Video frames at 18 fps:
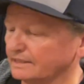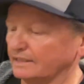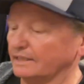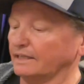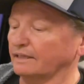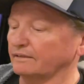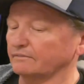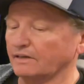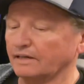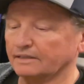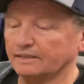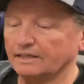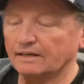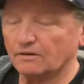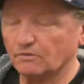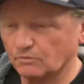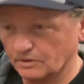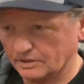And right
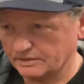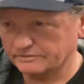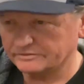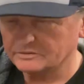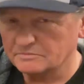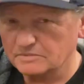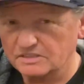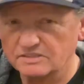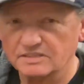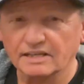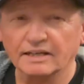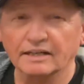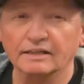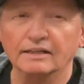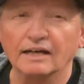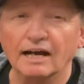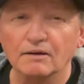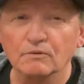now, one of them is
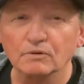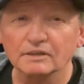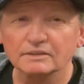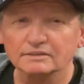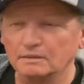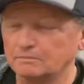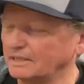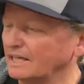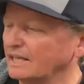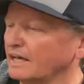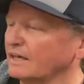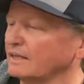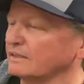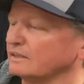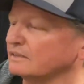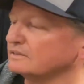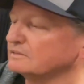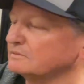saying, "I want the
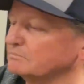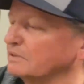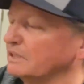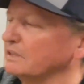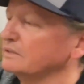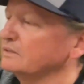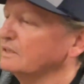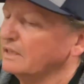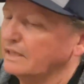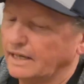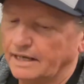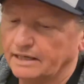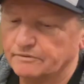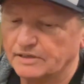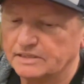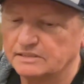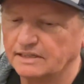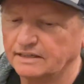banana." But
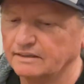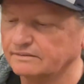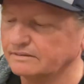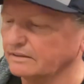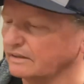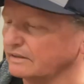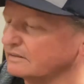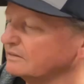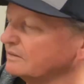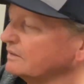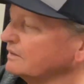anyways, like I said,